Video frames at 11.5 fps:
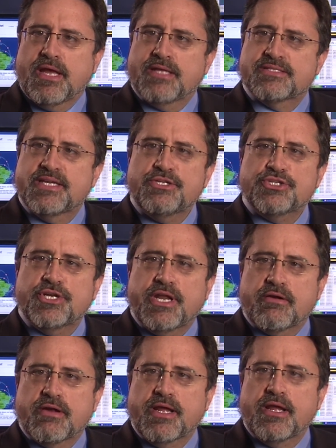It's
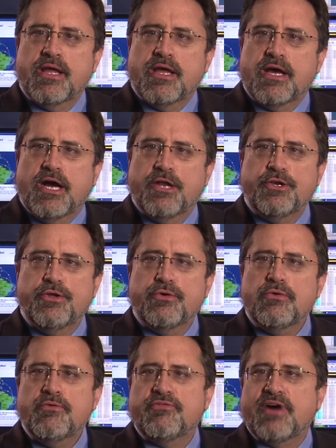engineering a
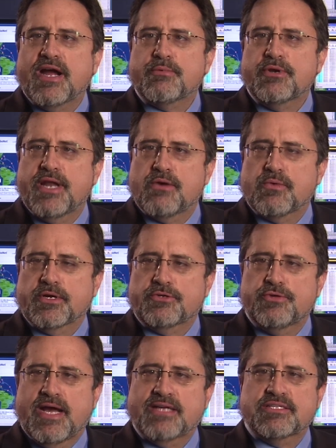new fiber network
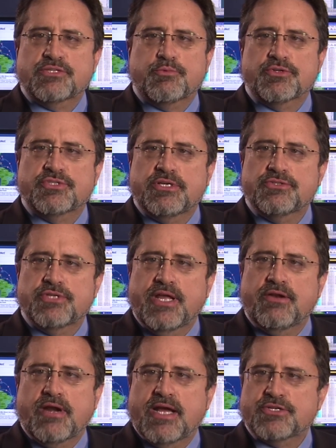to access Brazil's
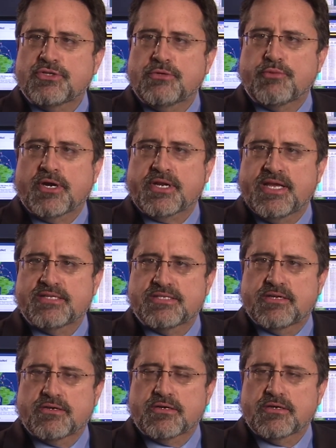international broadcast
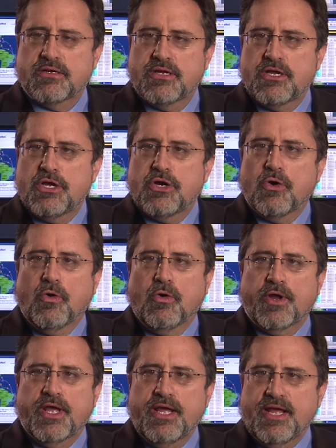center.
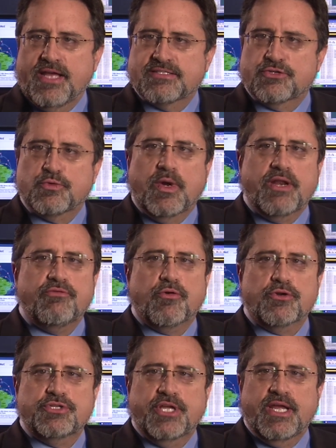Oi is a
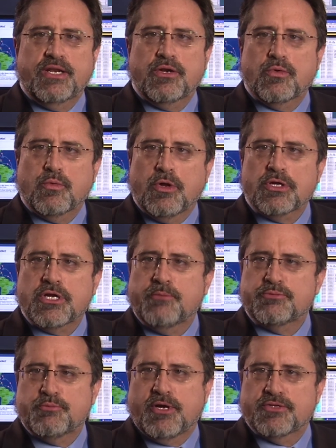2014 World
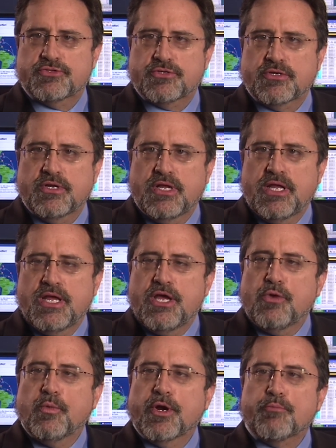Cup sponsor.
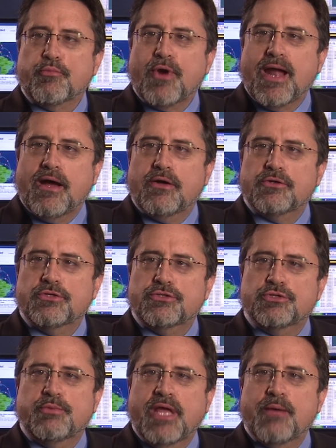We are proud
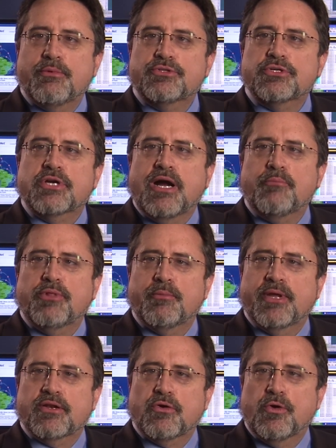to be able to
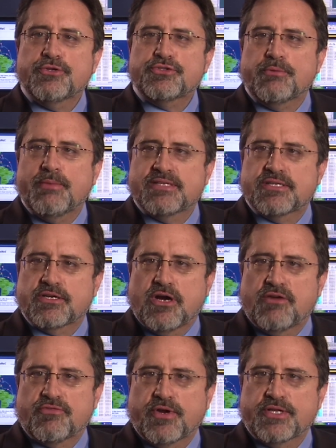complement Oi's domestic
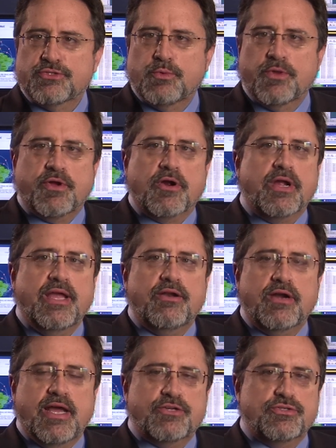offerings with our
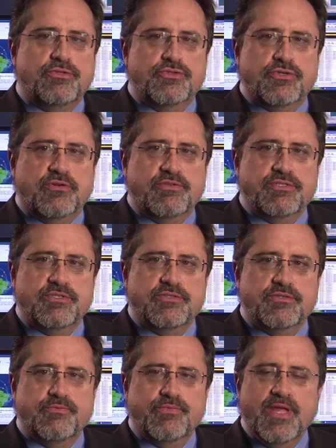international services.